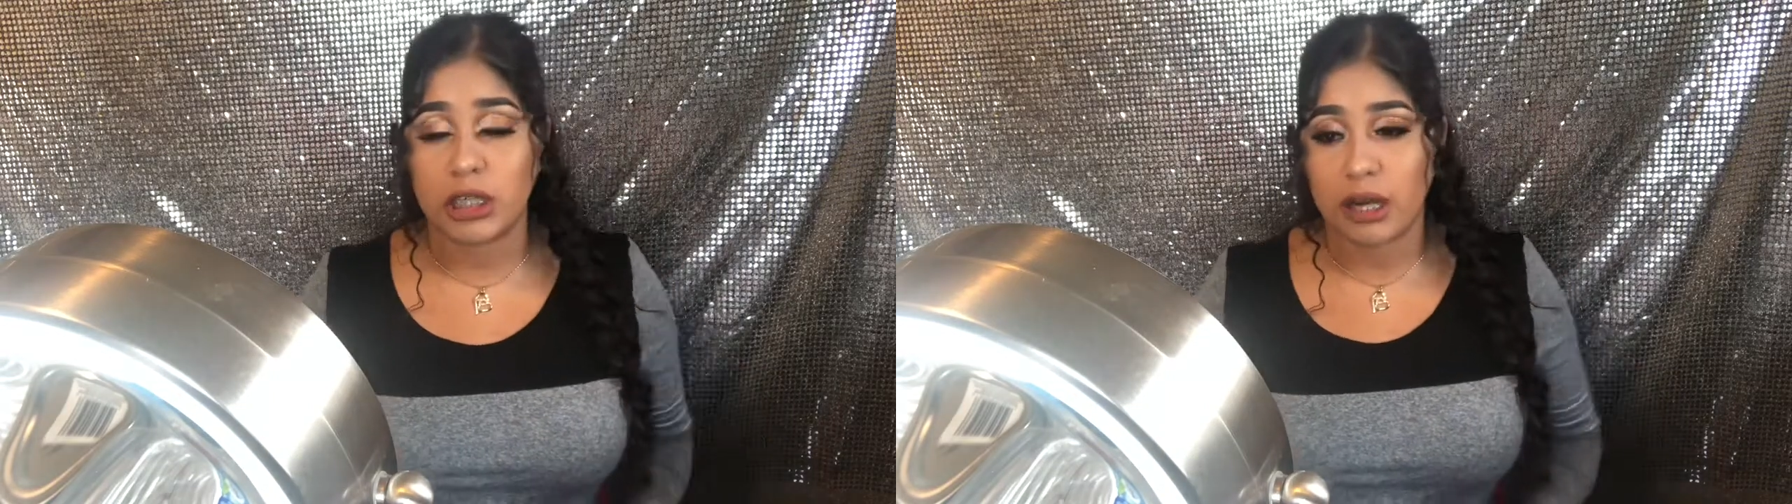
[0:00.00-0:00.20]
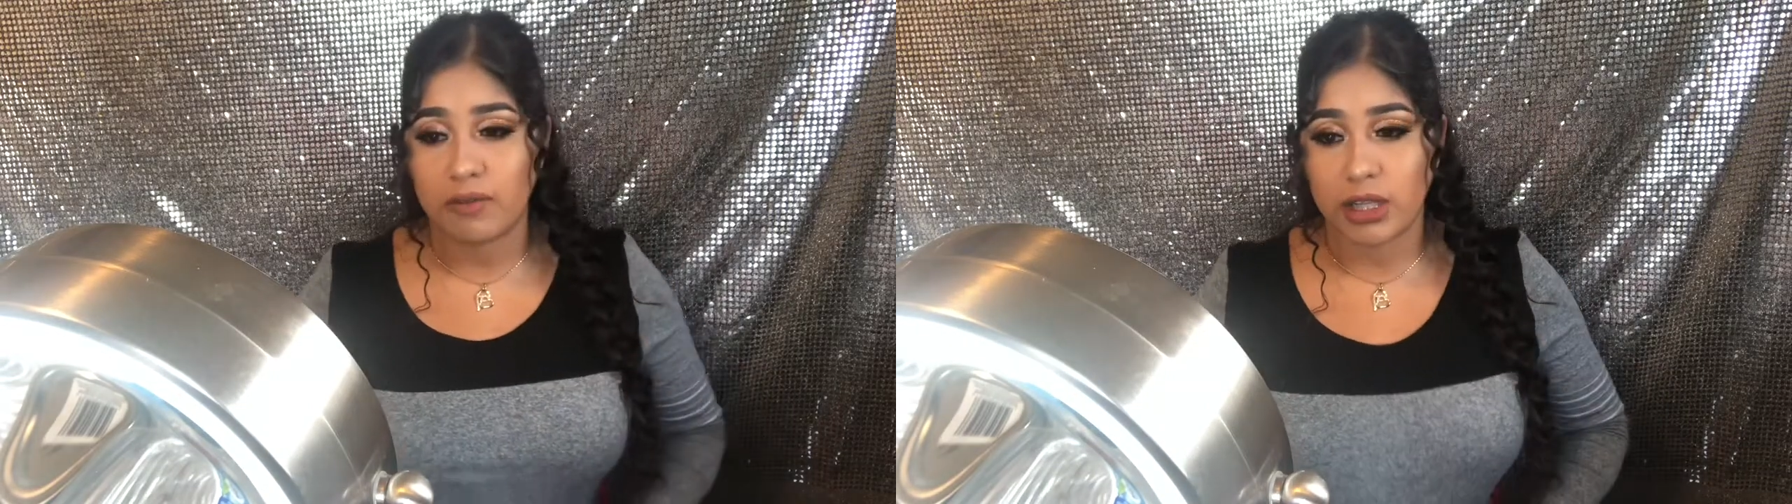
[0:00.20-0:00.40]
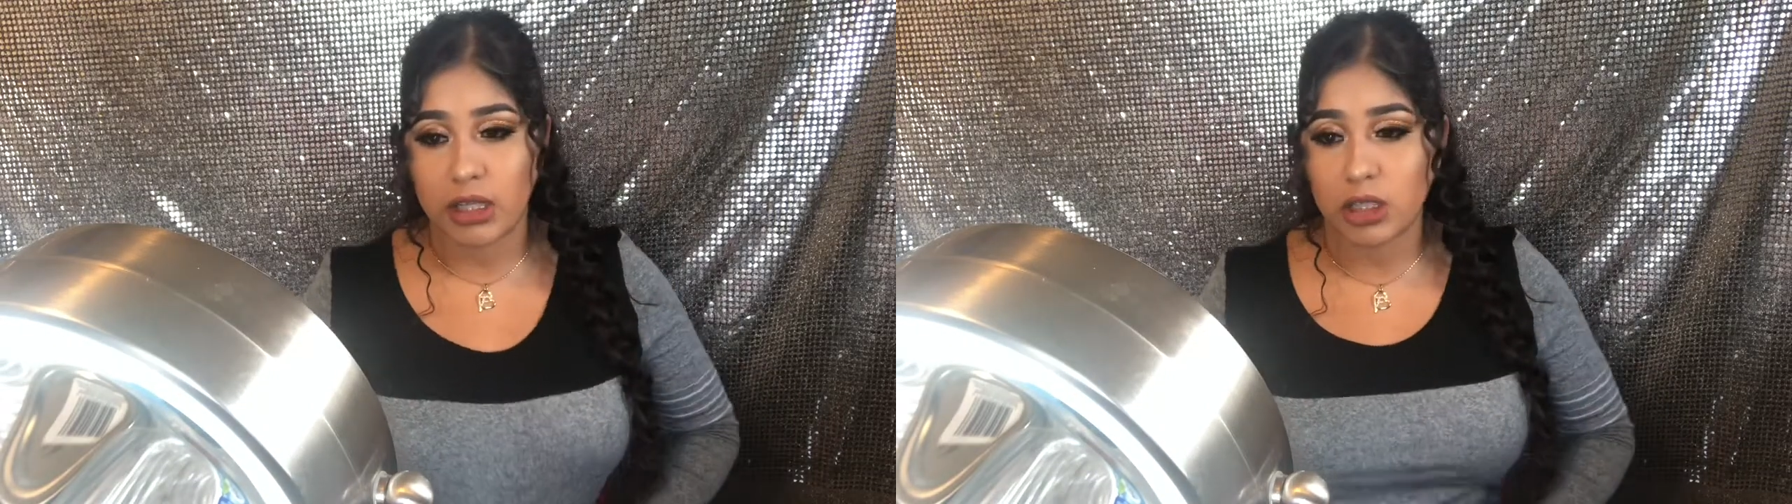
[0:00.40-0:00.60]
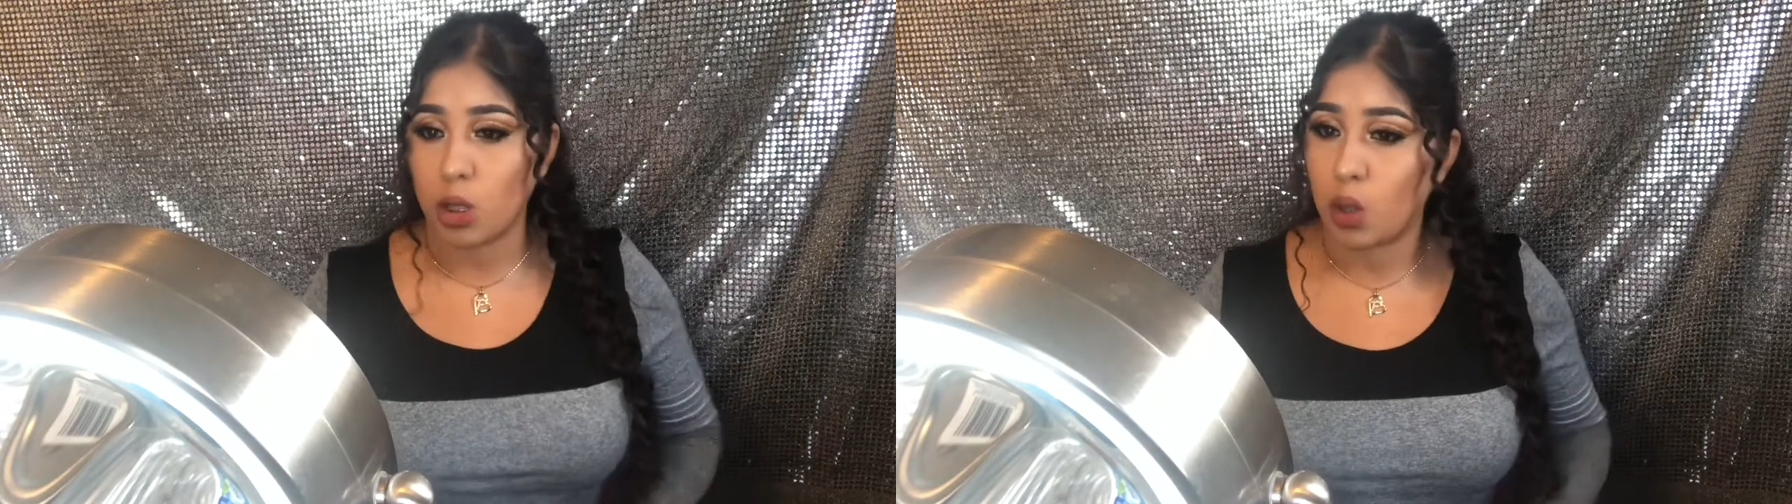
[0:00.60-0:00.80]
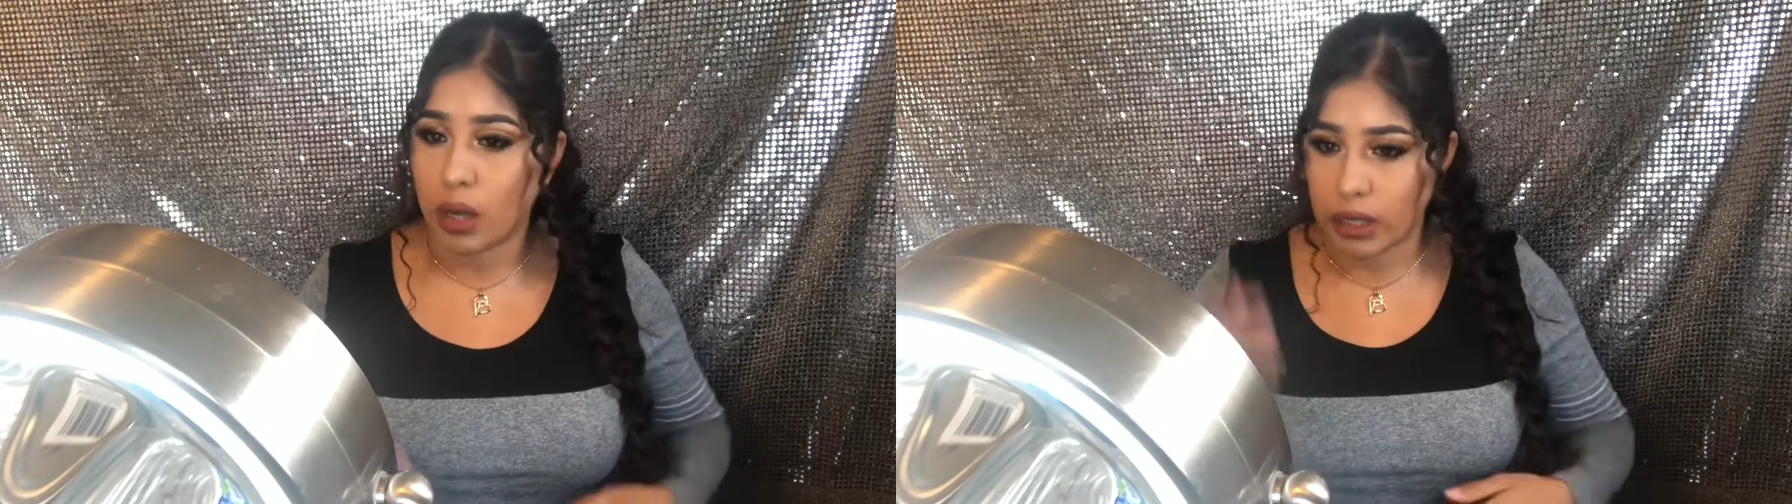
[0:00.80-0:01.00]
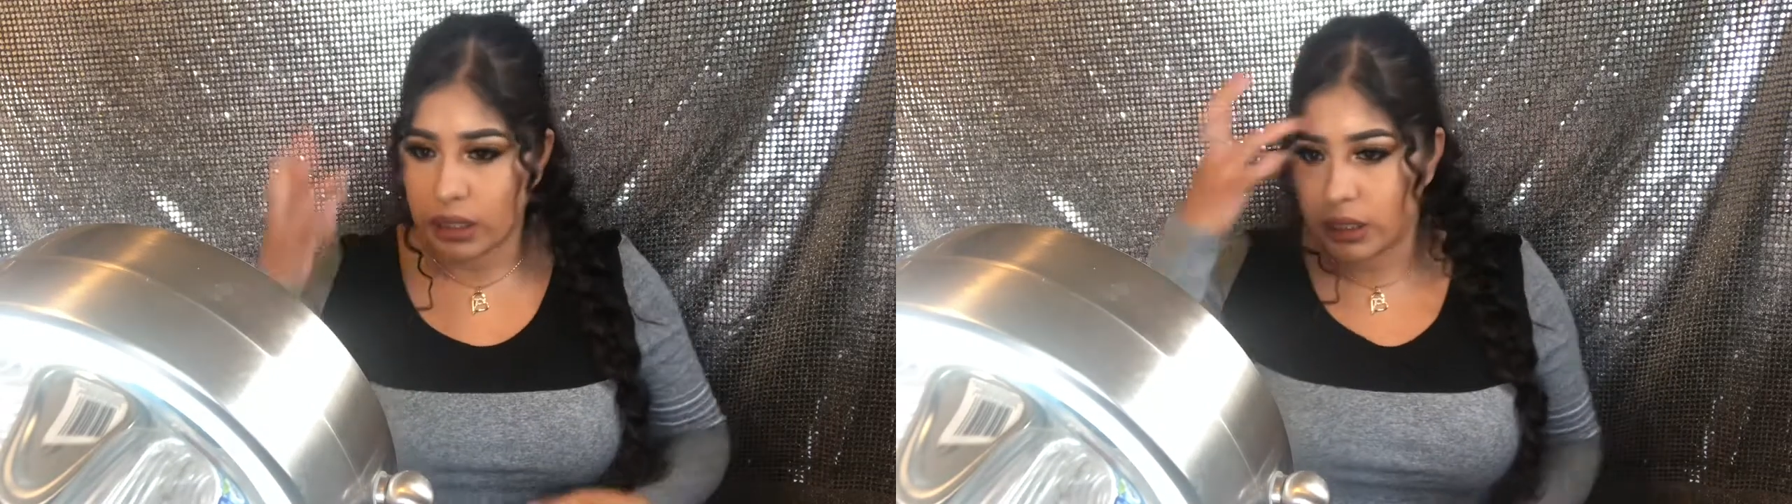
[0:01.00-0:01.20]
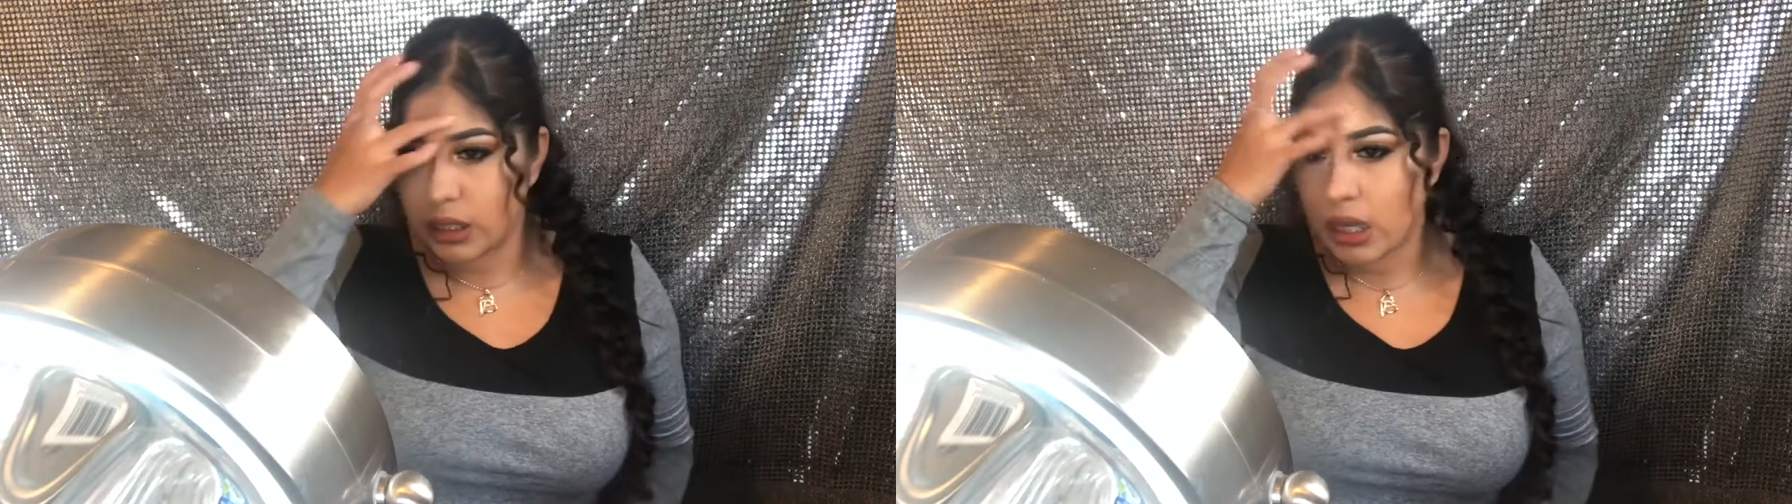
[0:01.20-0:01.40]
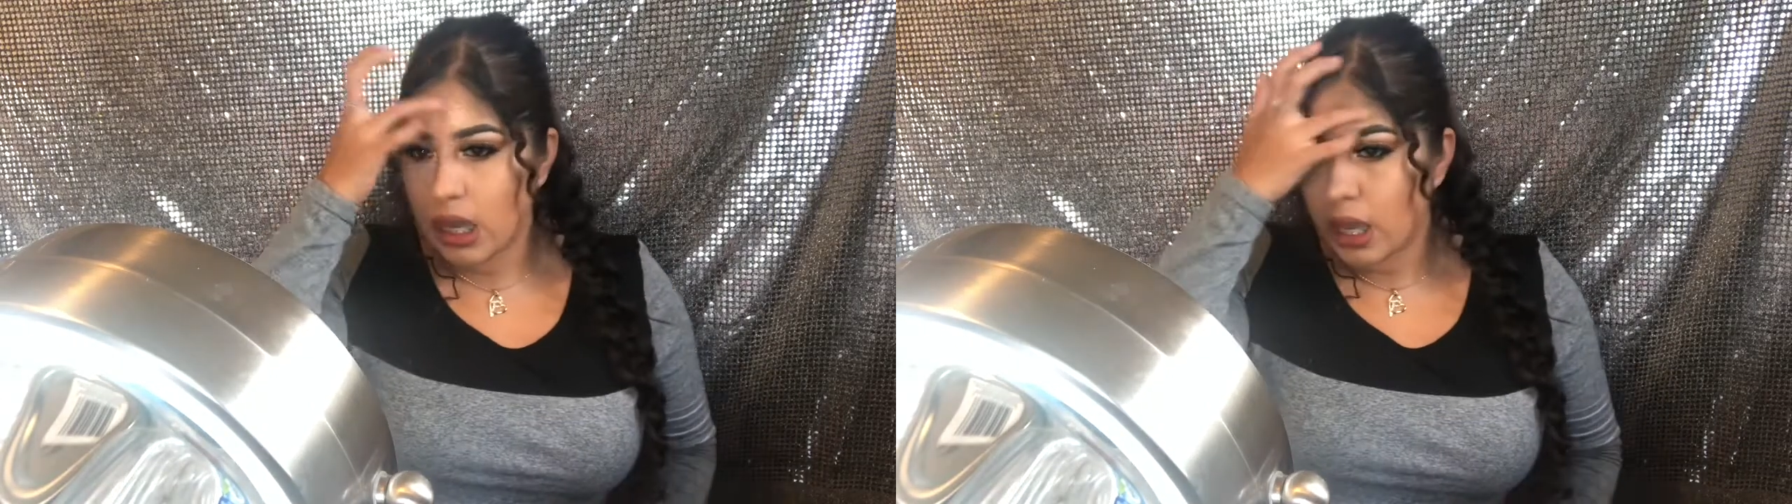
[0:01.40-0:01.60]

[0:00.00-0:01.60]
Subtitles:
and everything so I could